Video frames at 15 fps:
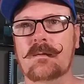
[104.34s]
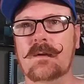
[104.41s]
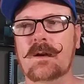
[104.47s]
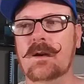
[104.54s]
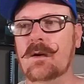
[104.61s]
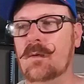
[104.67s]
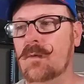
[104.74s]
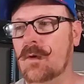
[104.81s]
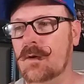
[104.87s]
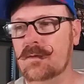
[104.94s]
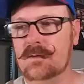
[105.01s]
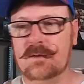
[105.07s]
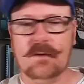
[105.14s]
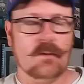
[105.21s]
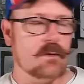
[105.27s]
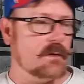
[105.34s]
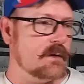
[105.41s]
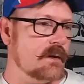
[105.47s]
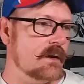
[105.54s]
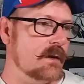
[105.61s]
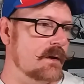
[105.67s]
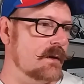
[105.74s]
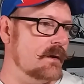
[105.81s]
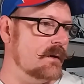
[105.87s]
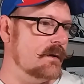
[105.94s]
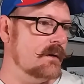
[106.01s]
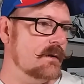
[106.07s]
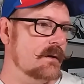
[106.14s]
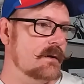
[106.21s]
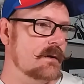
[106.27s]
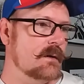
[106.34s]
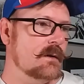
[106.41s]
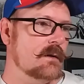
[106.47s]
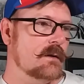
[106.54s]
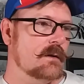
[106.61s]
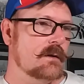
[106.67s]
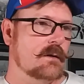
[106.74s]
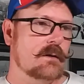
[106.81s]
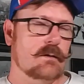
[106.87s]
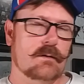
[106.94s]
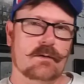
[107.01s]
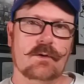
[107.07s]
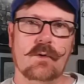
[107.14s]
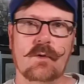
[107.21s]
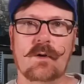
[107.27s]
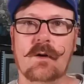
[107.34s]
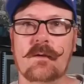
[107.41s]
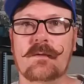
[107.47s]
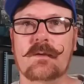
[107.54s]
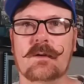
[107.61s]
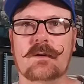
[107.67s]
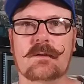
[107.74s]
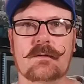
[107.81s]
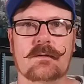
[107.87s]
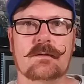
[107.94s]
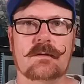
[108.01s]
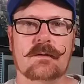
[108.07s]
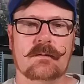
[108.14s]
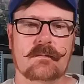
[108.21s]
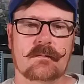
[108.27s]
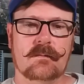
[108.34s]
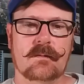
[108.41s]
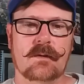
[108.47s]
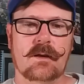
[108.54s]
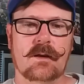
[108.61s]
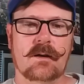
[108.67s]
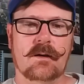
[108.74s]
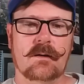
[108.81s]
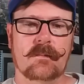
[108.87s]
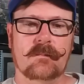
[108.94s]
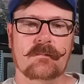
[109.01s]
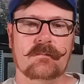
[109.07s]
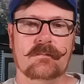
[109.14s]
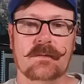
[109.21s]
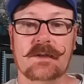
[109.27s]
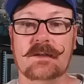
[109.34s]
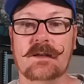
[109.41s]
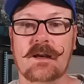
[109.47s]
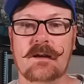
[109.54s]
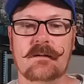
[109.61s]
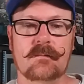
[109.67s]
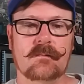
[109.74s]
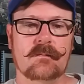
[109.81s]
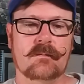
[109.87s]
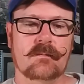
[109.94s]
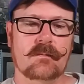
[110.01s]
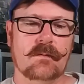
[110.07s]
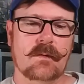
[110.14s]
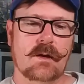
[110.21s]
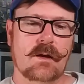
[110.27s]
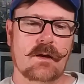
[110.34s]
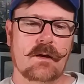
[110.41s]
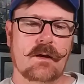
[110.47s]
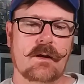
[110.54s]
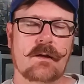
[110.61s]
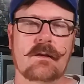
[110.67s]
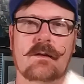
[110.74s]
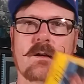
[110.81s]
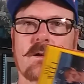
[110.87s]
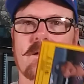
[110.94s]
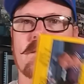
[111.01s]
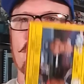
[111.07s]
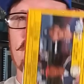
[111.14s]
video where I was doing the uh, showing off the the um, the set that